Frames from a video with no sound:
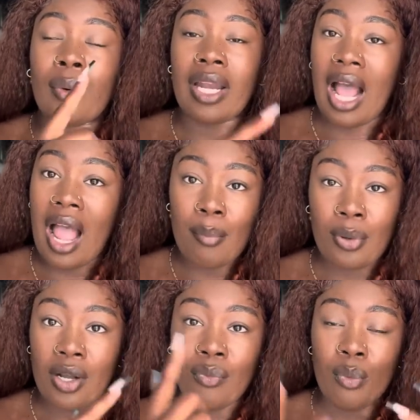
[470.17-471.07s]
Hot
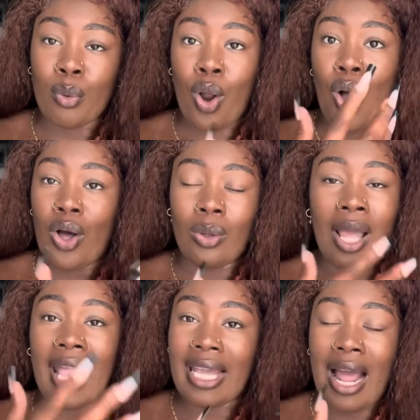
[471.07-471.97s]
Breath, we were all
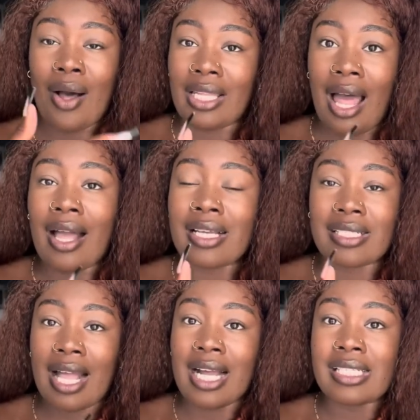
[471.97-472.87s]
hanging out a lot. Cause
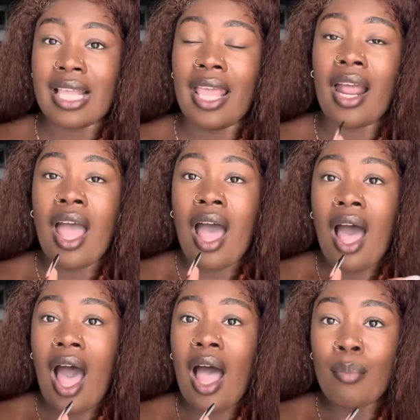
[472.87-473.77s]
like I said,
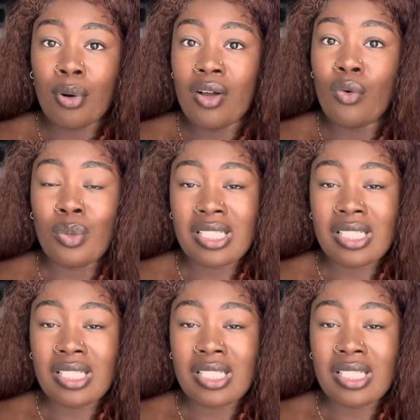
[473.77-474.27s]
Hot Breath